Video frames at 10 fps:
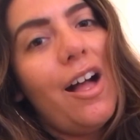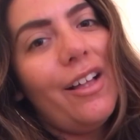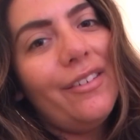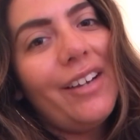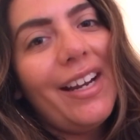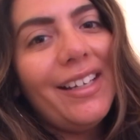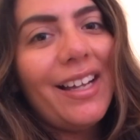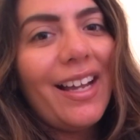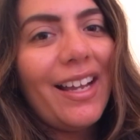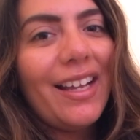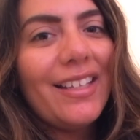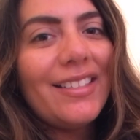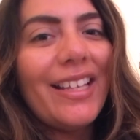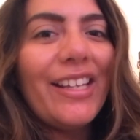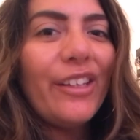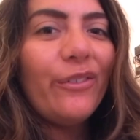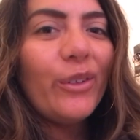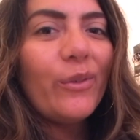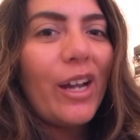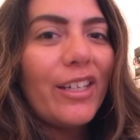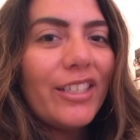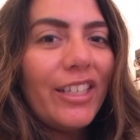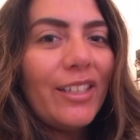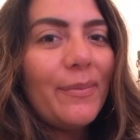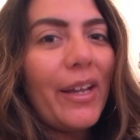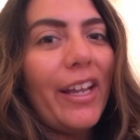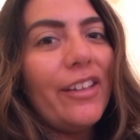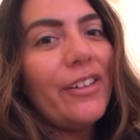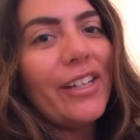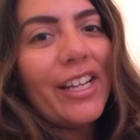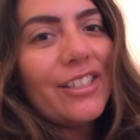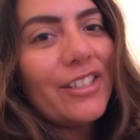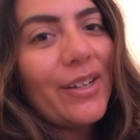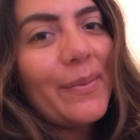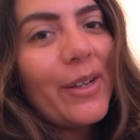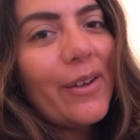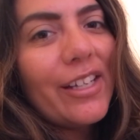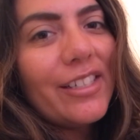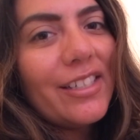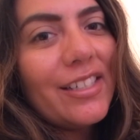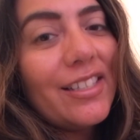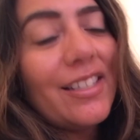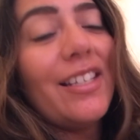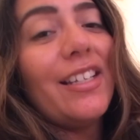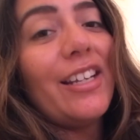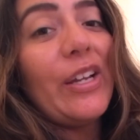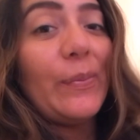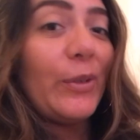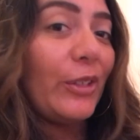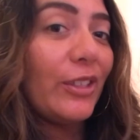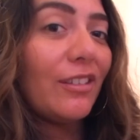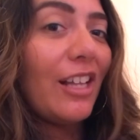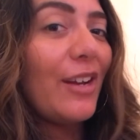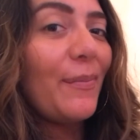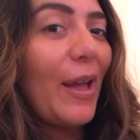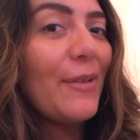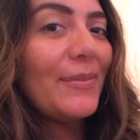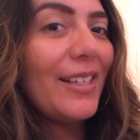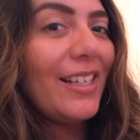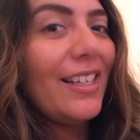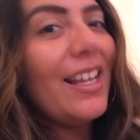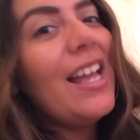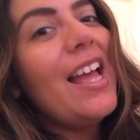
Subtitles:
Alright guys, thank you for watching my 30 Get to Know Me questions, and I hope you learned a lot about me.